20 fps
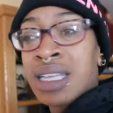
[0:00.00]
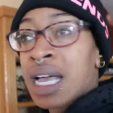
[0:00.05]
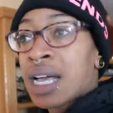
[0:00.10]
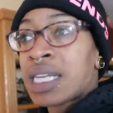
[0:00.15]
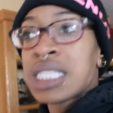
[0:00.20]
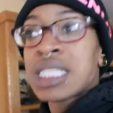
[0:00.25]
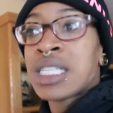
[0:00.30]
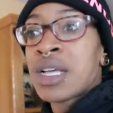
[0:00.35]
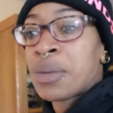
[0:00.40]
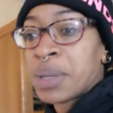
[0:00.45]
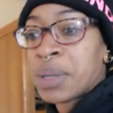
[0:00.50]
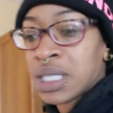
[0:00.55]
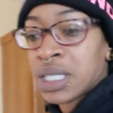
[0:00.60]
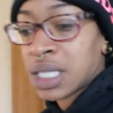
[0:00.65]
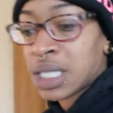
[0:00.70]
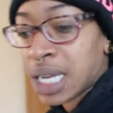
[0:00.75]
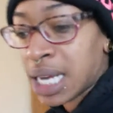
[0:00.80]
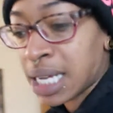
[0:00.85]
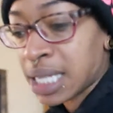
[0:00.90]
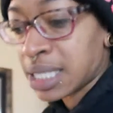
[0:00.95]
Y'all, it's so much.
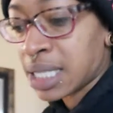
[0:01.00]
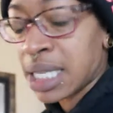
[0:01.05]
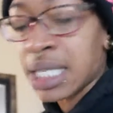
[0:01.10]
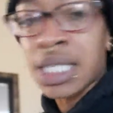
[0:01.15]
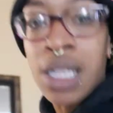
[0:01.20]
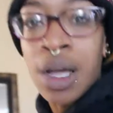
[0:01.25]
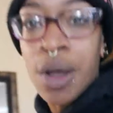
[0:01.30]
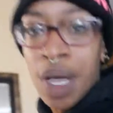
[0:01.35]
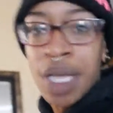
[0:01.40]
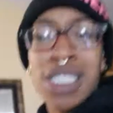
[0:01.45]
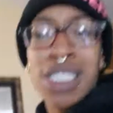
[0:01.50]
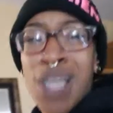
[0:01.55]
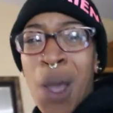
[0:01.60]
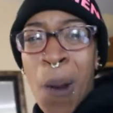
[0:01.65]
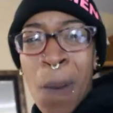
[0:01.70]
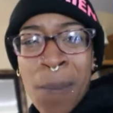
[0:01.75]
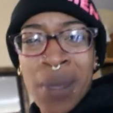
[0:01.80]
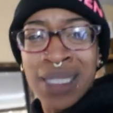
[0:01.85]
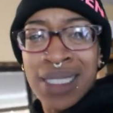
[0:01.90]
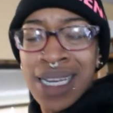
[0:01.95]
Yes, it's so
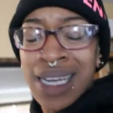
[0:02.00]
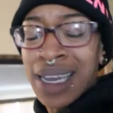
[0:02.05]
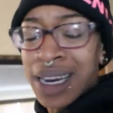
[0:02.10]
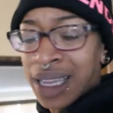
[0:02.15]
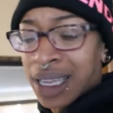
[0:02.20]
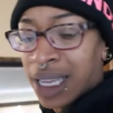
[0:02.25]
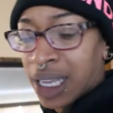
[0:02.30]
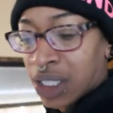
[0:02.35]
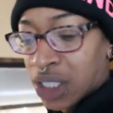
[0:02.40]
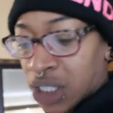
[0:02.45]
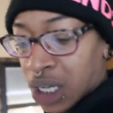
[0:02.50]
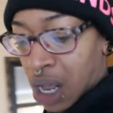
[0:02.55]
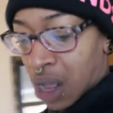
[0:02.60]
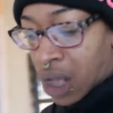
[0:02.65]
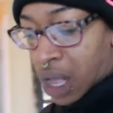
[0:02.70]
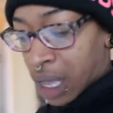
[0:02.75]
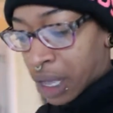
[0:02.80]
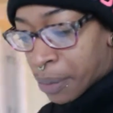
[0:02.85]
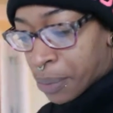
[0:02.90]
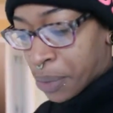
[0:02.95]
much. I gotta catch
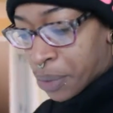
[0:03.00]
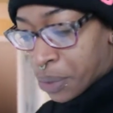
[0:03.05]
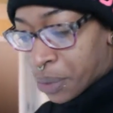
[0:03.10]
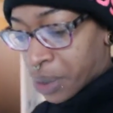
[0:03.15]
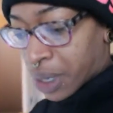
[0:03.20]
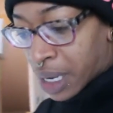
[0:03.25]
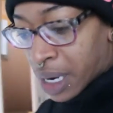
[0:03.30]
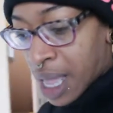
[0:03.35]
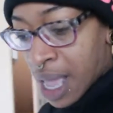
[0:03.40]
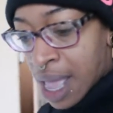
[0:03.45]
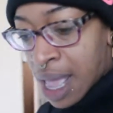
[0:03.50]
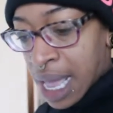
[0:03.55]
y'all up on.